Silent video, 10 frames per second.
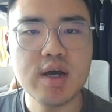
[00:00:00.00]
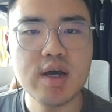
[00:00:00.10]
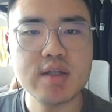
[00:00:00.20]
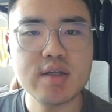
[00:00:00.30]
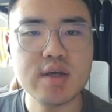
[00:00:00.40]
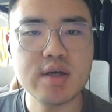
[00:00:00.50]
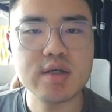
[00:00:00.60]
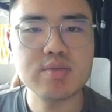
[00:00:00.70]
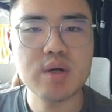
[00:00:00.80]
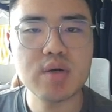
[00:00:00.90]
it
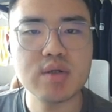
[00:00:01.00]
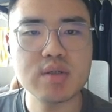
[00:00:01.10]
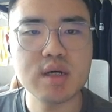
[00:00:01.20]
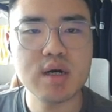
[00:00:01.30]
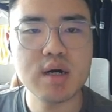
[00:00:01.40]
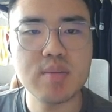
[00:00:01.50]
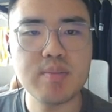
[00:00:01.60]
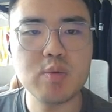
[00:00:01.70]
experienced a